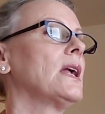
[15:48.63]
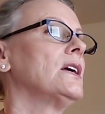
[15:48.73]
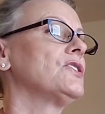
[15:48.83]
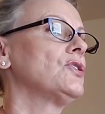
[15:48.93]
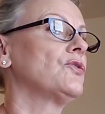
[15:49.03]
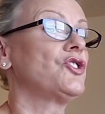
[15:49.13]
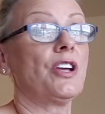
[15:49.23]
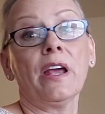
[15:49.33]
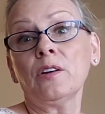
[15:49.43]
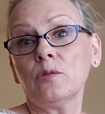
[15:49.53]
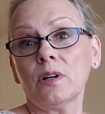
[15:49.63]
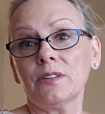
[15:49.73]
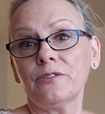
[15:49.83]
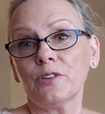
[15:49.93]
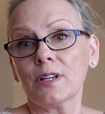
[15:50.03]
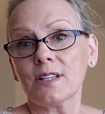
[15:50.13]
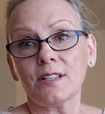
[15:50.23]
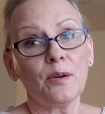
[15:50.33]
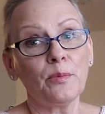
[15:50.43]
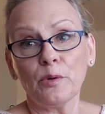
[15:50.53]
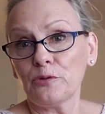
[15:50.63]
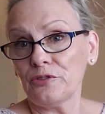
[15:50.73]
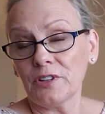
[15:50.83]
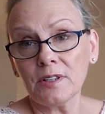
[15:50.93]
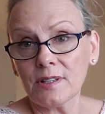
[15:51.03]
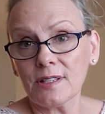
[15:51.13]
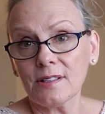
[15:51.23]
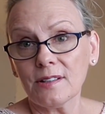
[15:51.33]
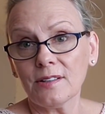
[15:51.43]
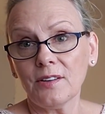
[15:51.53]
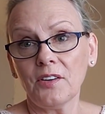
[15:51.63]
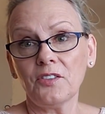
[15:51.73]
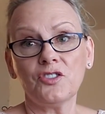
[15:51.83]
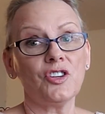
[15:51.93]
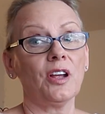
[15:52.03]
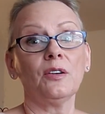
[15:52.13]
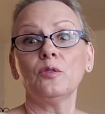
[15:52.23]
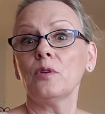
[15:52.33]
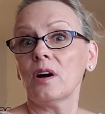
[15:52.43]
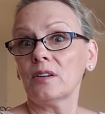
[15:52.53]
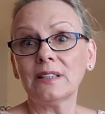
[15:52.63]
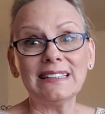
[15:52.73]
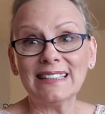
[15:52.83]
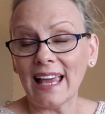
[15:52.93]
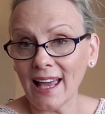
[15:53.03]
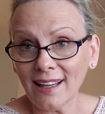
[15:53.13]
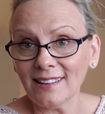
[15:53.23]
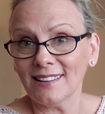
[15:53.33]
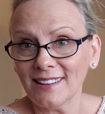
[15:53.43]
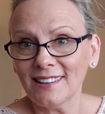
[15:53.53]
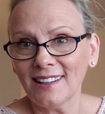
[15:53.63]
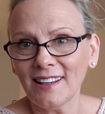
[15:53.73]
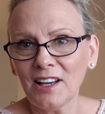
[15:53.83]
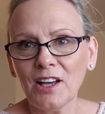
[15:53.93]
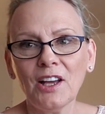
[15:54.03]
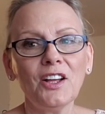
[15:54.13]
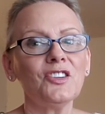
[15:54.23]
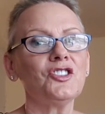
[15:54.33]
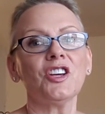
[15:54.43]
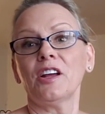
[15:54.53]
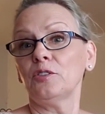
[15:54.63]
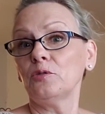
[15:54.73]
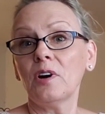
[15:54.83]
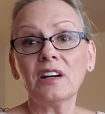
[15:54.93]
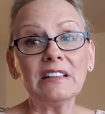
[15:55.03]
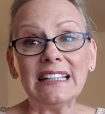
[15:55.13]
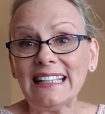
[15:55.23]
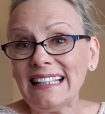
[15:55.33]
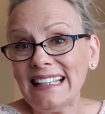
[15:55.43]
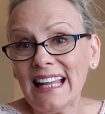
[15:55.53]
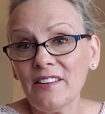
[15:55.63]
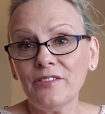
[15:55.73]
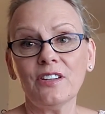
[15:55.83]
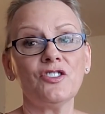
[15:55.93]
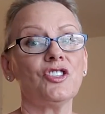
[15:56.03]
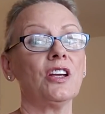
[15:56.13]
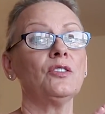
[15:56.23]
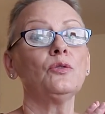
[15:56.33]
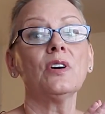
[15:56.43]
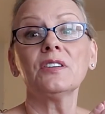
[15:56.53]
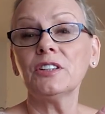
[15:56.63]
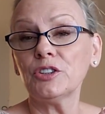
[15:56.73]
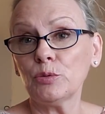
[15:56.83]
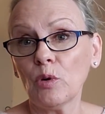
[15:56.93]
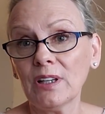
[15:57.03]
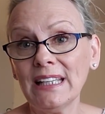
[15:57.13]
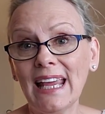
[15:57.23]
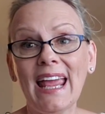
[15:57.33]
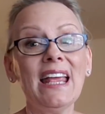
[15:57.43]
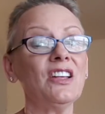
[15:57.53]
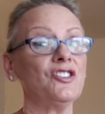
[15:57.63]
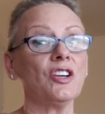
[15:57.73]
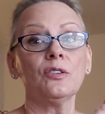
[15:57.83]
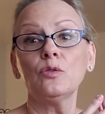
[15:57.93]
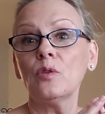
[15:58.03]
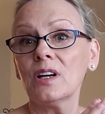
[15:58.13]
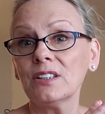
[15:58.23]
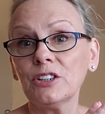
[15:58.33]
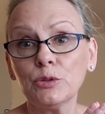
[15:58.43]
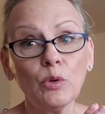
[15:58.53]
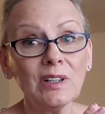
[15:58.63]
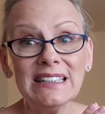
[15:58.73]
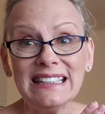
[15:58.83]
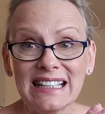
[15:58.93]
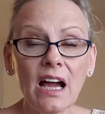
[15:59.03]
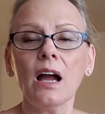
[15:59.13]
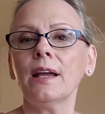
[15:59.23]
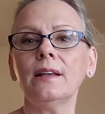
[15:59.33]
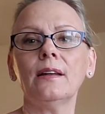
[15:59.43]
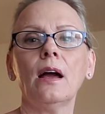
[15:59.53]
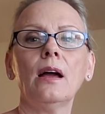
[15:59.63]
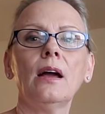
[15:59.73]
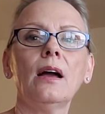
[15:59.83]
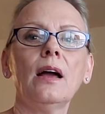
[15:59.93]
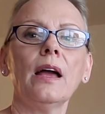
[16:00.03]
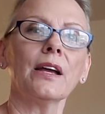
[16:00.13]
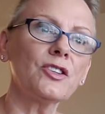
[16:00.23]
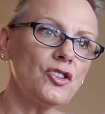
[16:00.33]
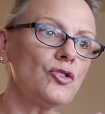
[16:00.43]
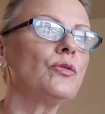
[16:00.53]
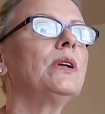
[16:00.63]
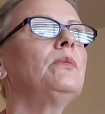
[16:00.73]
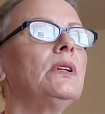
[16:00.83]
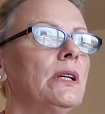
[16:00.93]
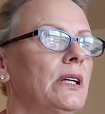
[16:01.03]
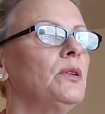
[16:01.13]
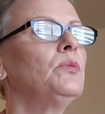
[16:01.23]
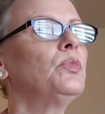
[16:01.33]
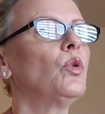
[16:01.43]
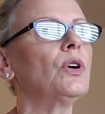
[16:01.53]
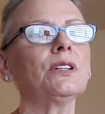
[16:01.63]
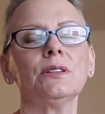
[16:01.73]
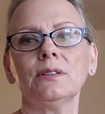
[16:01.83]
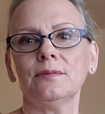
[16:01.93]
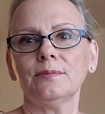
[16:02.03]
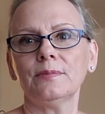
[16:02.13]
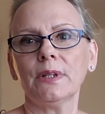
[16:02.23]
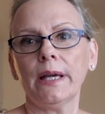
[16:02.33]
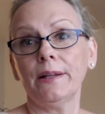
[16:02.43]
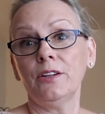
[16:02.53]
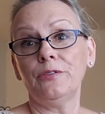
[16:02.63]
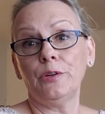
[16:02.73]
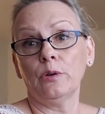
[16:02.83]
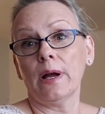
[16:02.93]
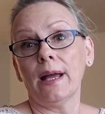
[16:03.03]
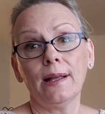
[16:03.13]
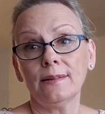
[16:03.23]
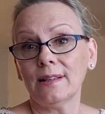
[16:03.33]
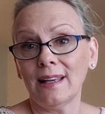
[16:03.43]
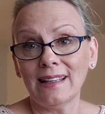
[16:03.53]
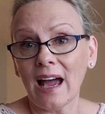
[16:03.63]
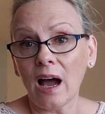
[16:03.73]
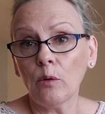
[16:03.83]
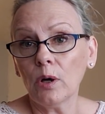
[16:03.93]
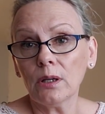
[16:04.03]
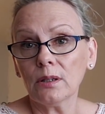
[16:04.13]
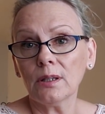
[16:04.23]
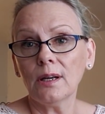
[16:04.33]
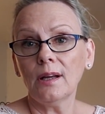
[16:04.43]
So January, for example, 1st, January 10, January 11, January 28, January 29, extremely important. And if you add an hour,